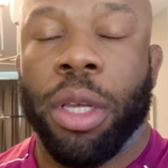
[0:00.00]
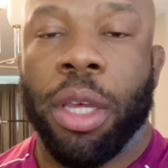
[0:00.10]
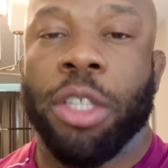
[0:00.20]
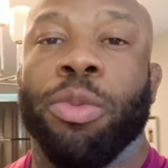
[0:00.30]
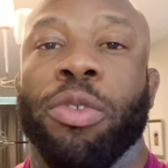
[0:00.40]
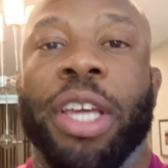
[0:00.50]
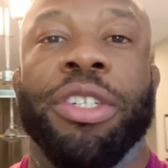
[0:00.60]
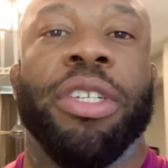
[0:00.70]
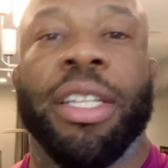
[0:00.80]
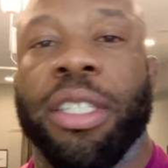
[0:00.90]

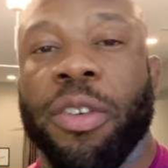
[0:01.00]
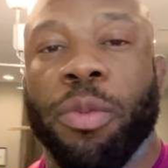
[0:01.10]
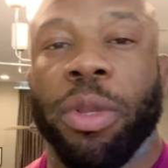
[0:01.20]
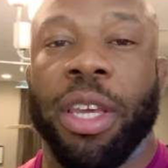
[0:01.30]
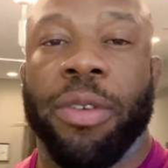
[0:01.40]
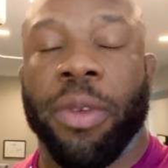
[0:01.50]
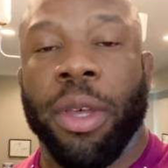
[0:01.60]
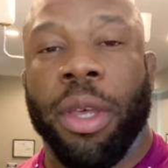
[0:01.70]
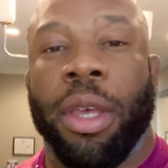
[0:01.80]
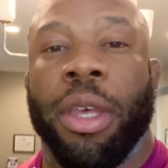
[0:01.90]
Inspiration, that self belief,
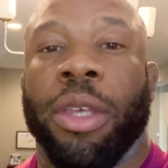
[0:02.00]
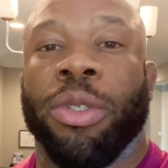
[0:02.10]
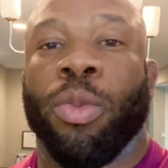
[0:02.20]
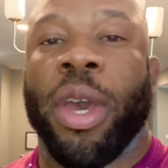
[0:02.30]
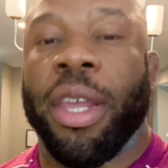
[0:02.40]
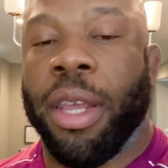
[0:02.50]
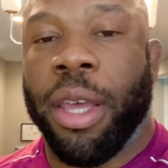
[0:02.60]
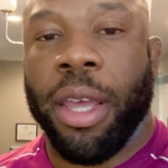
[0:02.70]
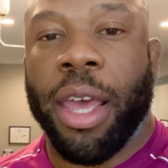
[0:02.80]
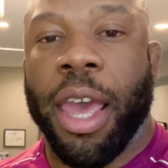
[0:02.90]
is when
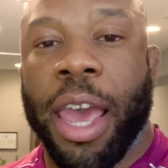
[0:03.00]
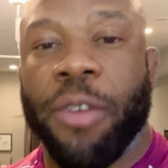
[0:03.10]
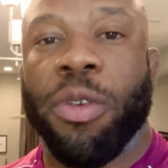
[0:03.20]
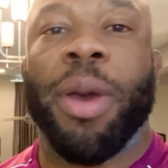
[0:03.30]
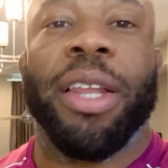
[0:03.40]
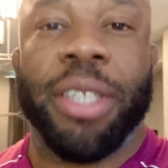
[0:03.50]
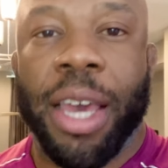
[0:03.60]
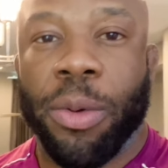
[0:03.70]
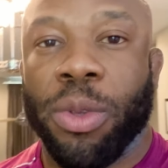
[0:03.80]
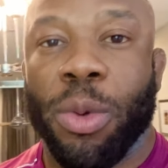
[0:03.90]
everybody's
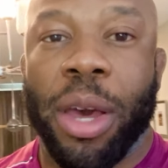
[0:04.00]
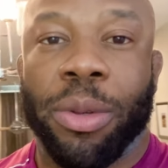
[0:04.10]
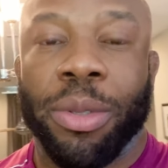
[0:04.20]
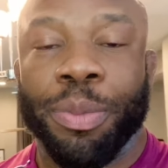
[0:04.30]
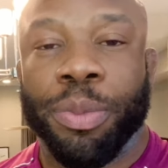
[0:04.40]
counting you out